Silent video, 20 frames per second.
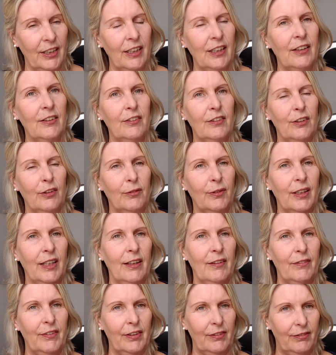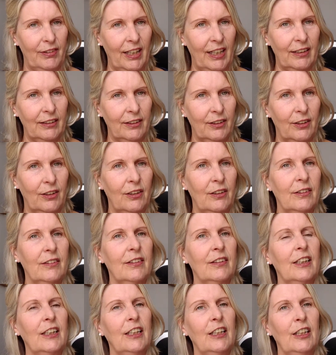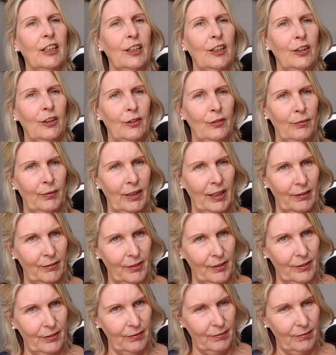So we have the flat cot, we have a